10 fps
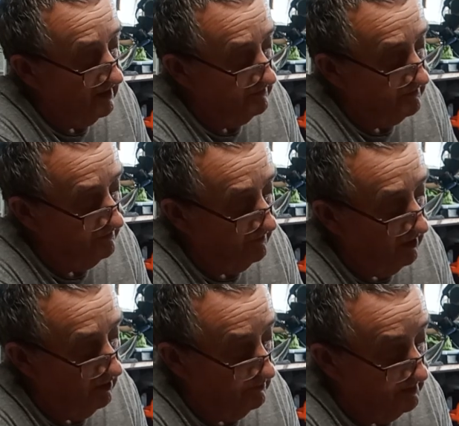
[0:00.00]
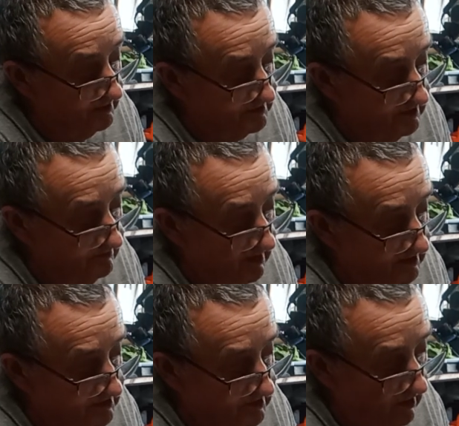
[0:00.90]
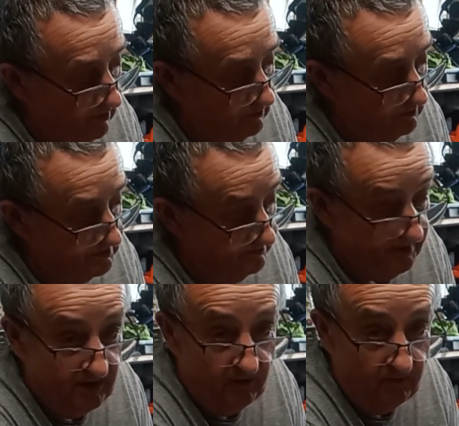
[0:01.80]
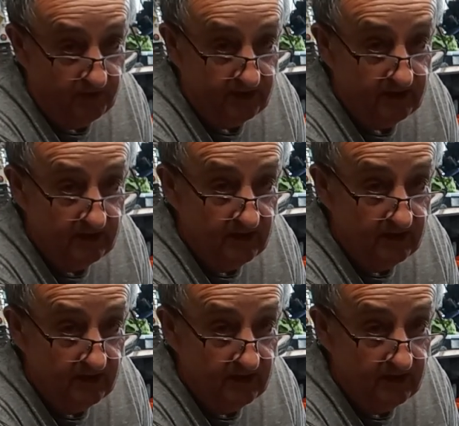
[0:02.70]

have to file because it makes the holes a bit on the